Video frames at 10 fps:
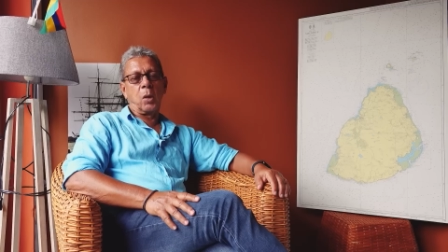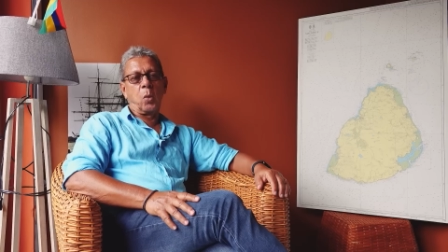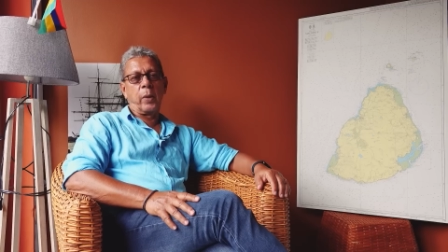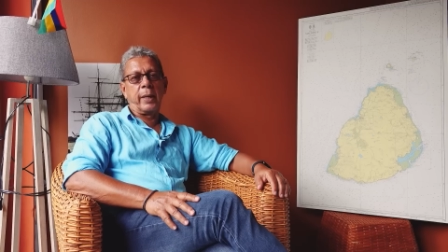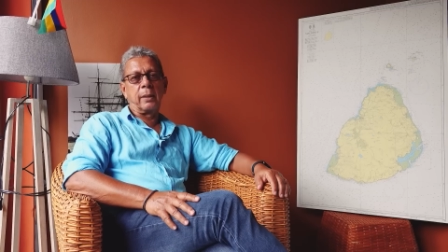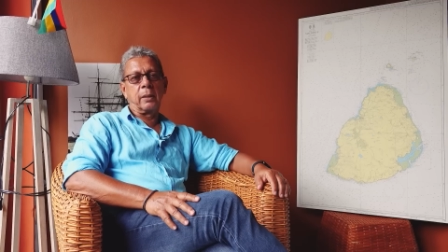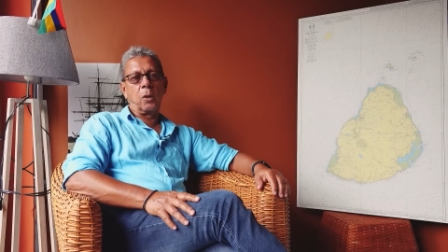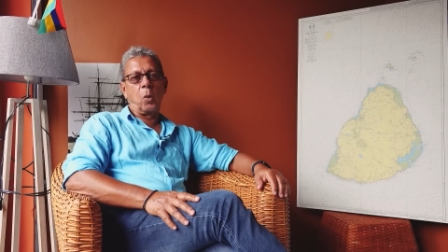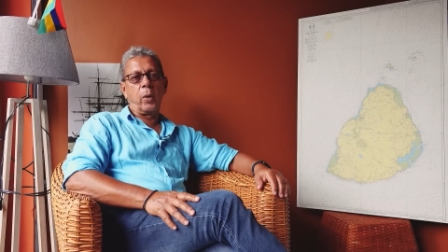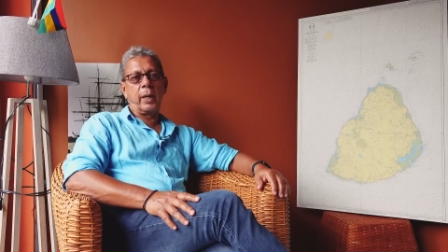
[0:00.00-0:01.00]
When
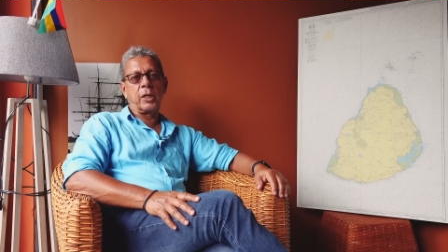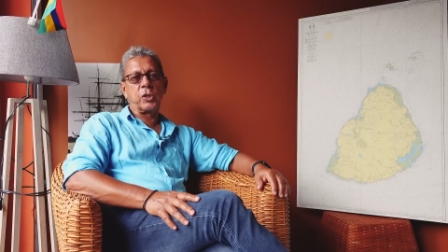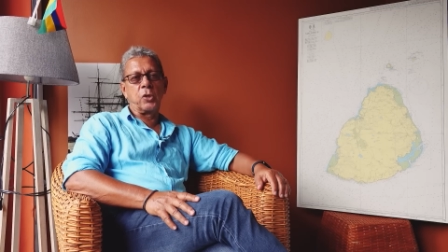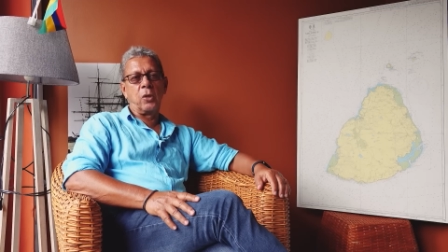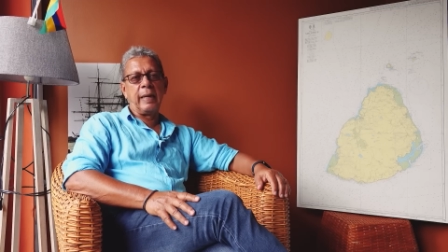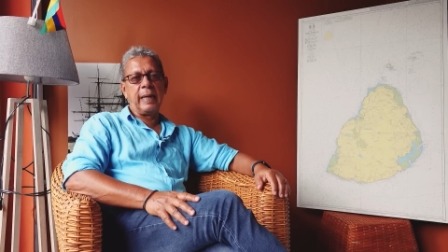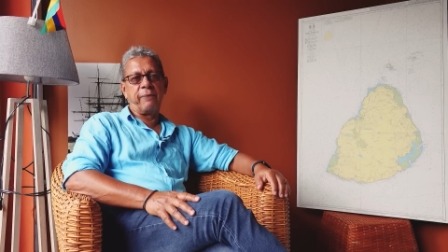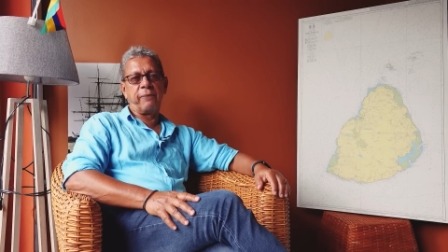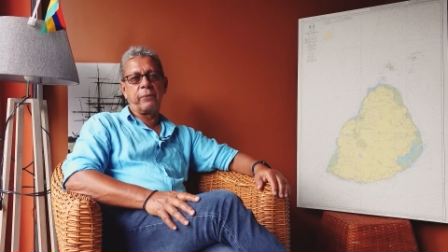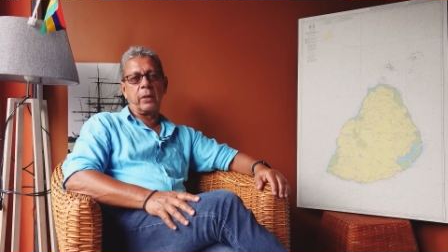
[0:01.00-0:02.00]
the Wakashio
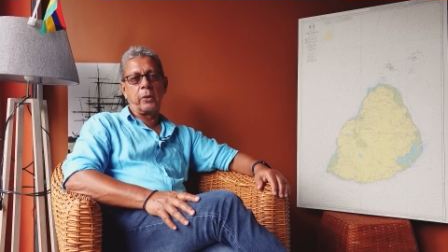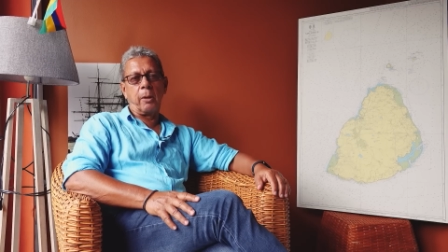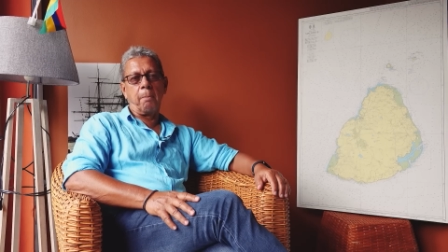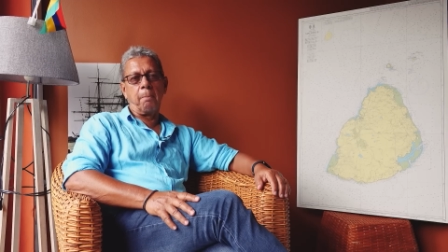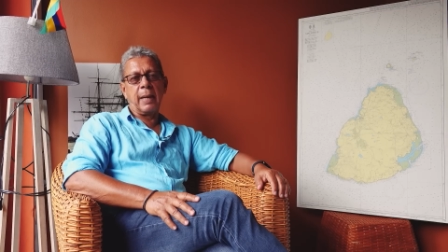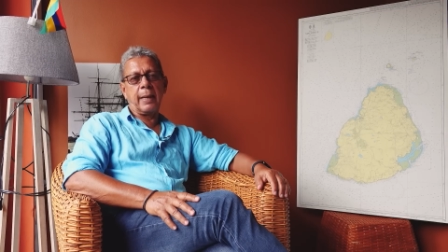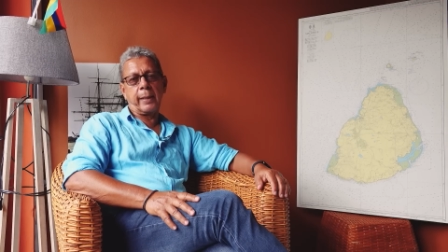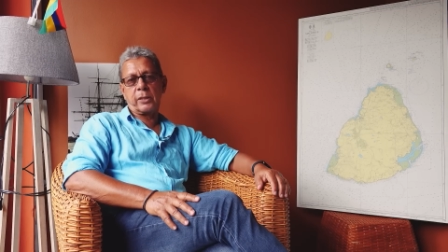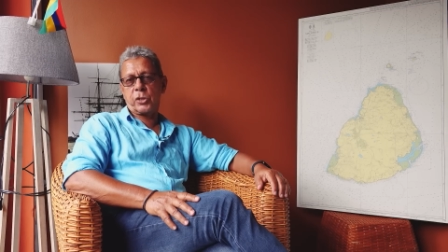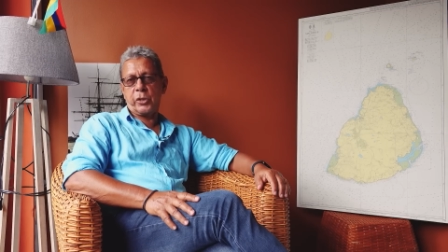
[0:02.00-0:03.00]
left the
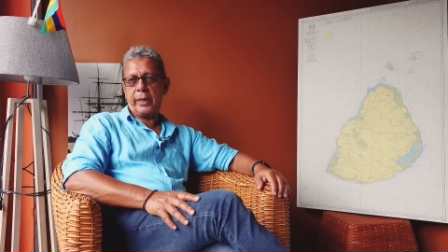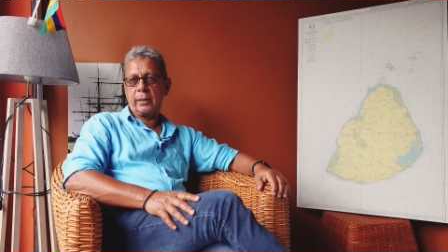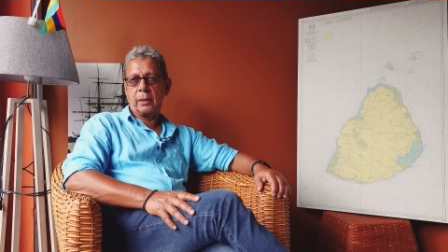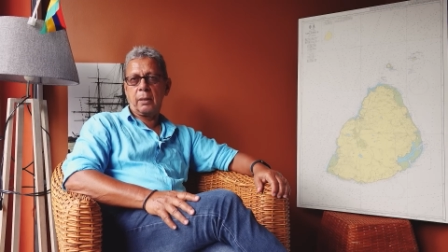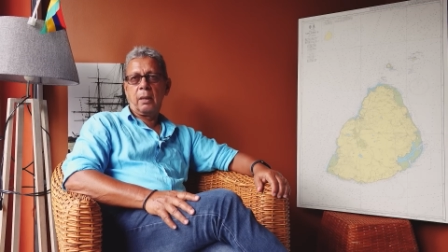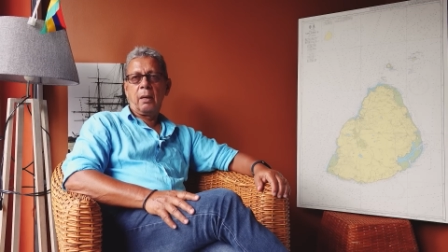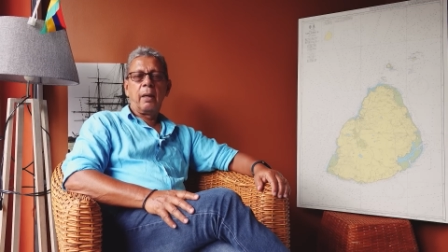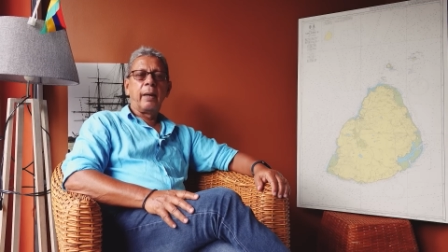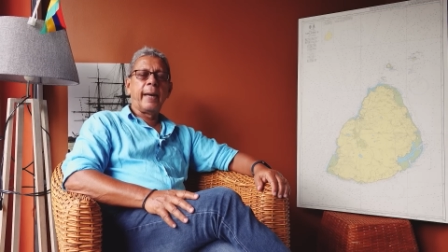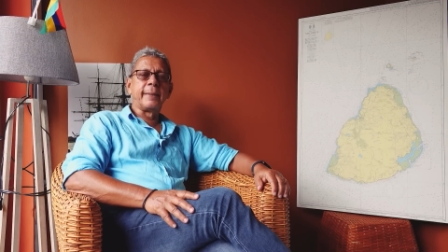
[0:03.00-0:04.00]
Malacca Strait
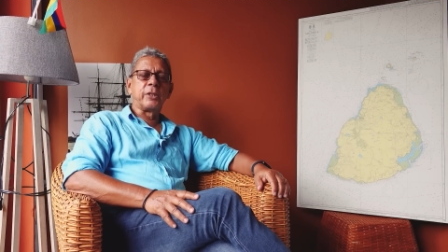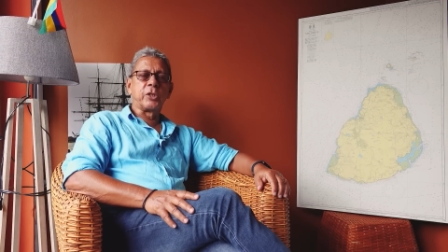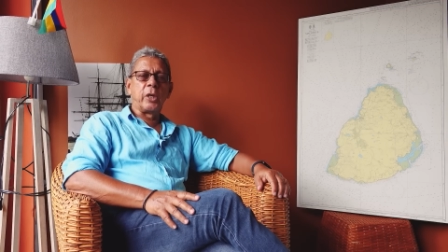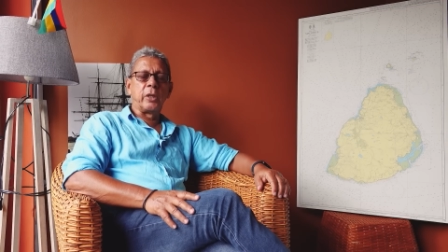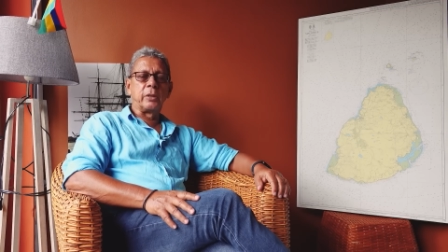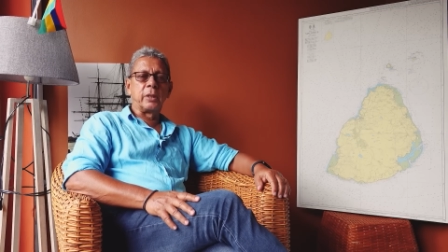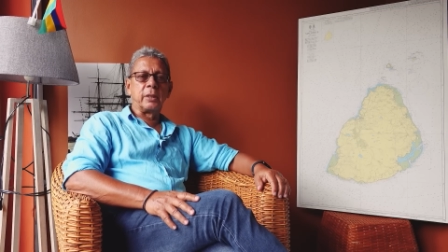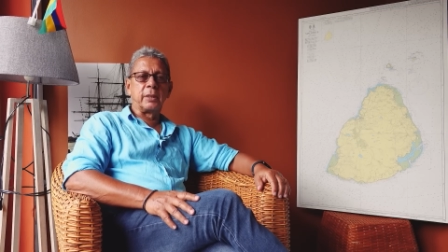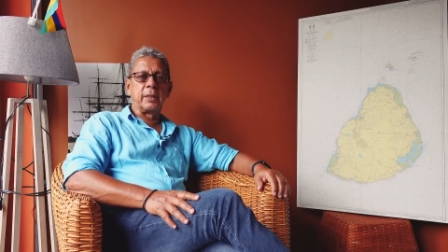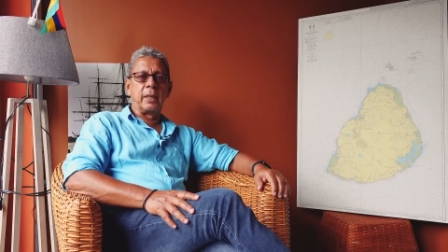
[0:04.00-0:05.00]
and
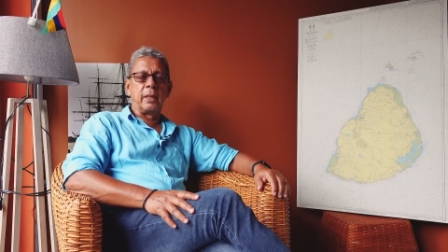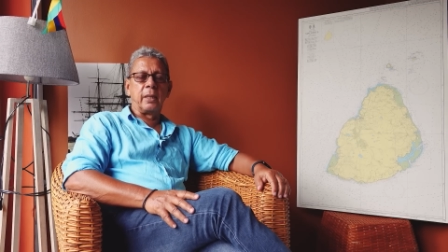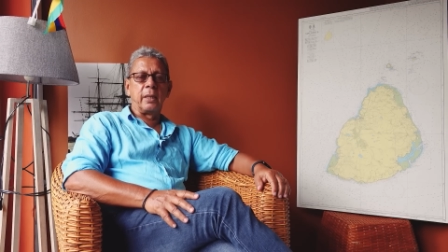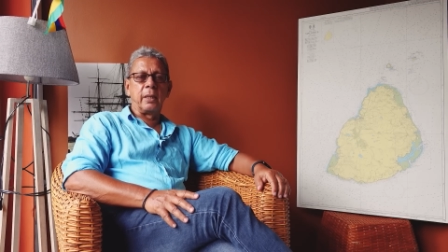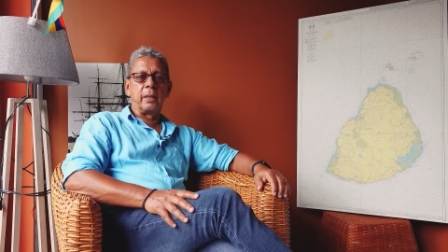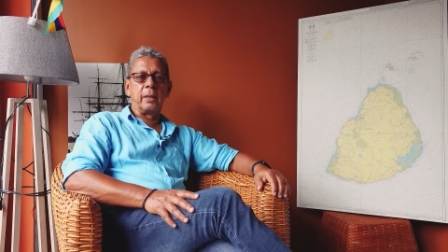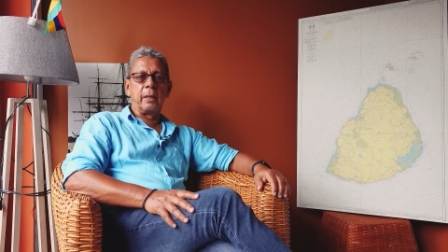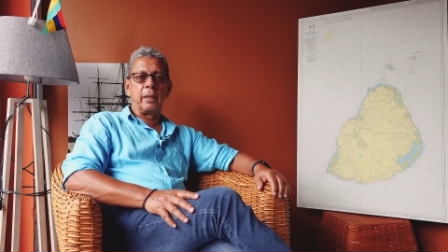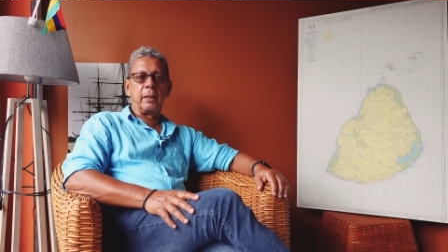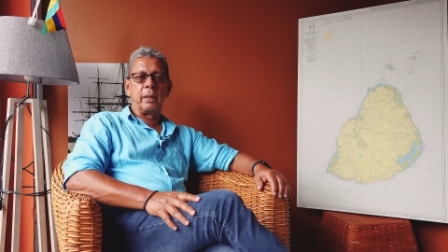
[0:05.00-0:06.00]
turned
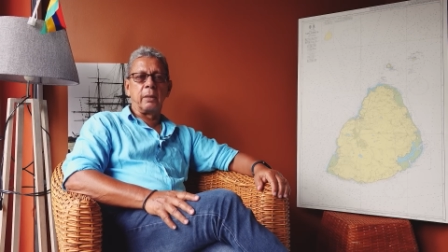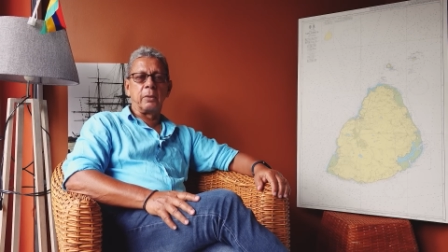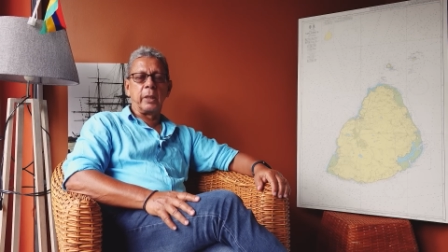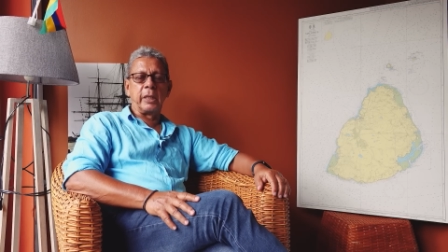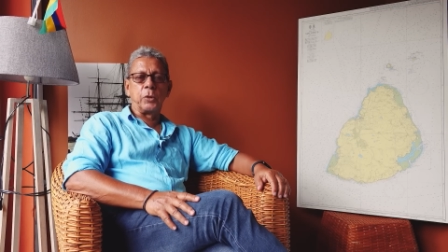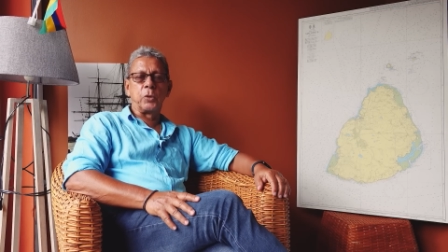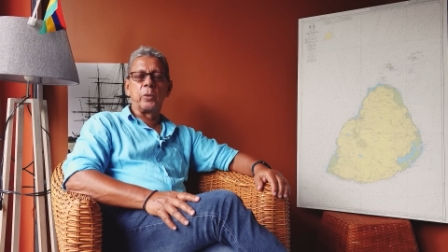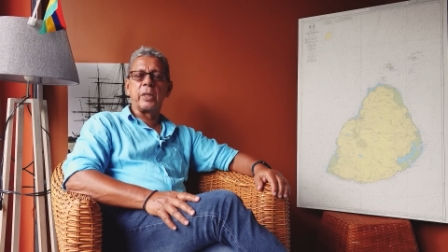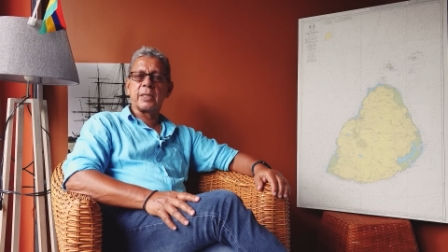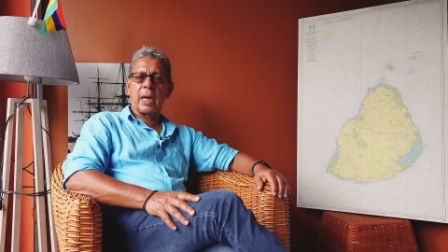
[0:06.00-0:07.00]

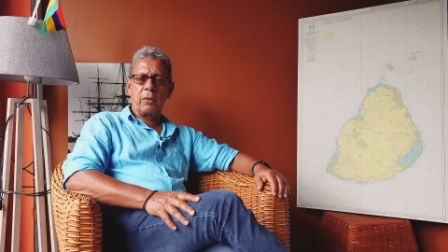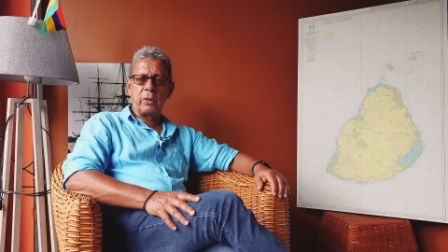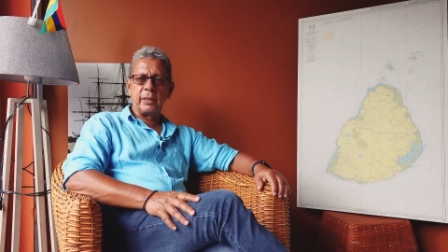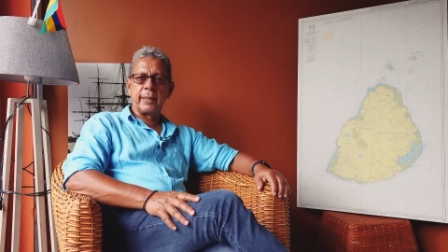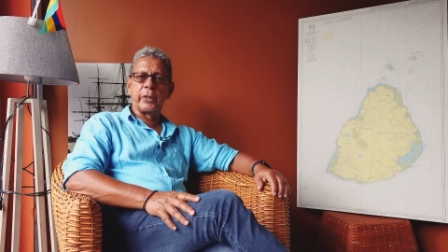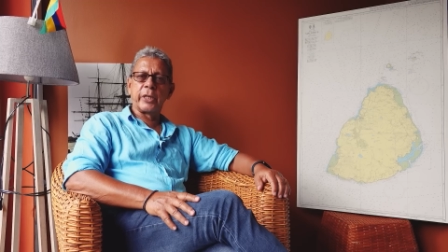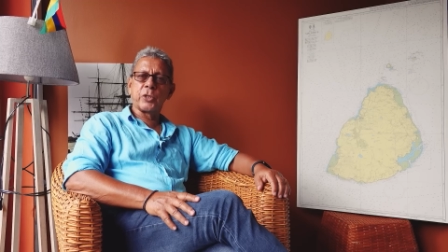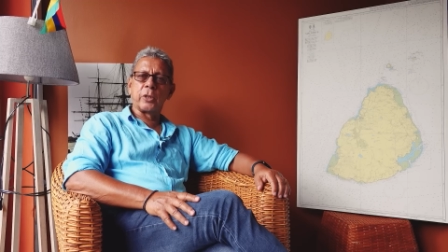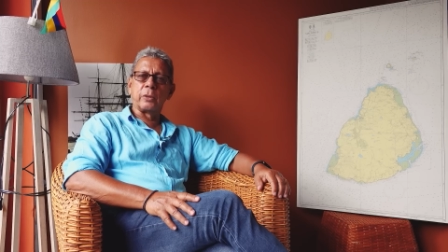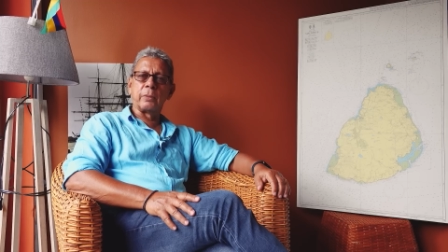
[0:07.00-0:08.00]
into a southerly
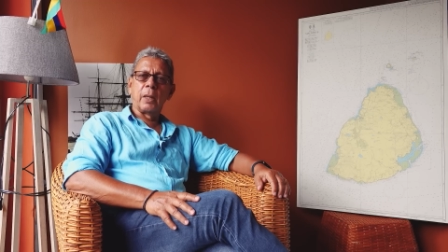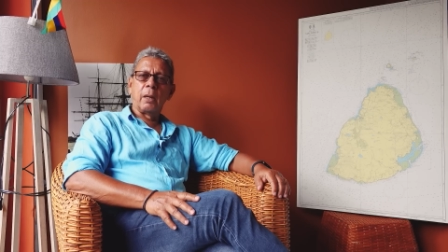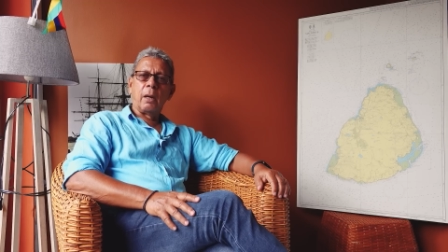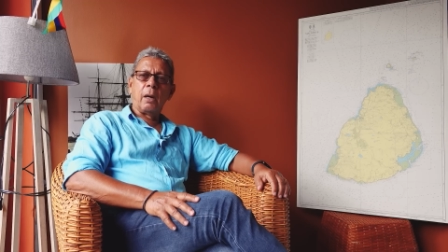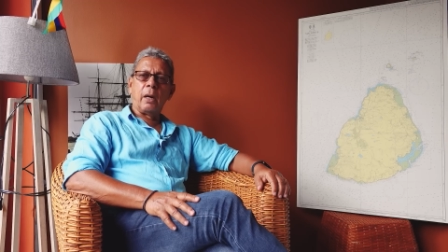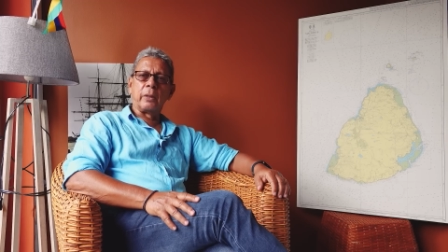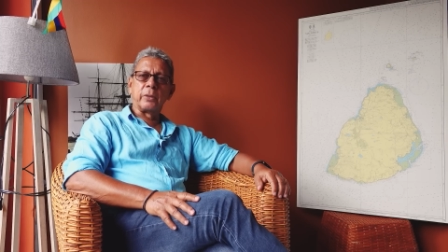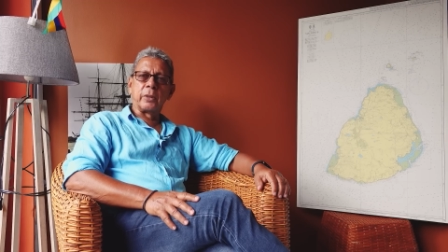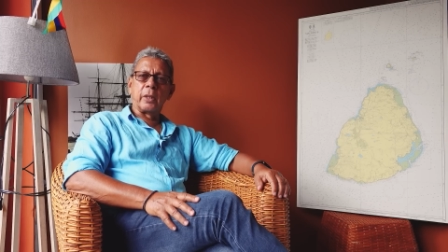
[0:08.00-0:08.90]
direction on